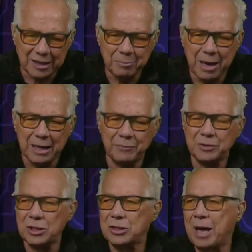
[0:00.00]
Come back and
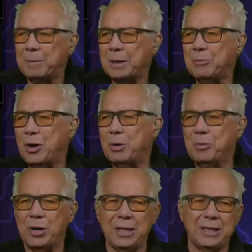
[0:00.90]
visit Tommy tomorrow
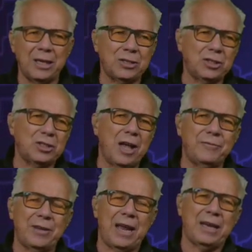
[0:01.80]
morning. Kicks us
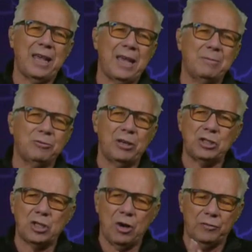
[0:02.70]
off 9 a.m. Great
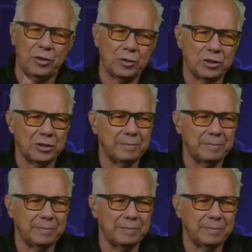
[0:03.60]
show, folks.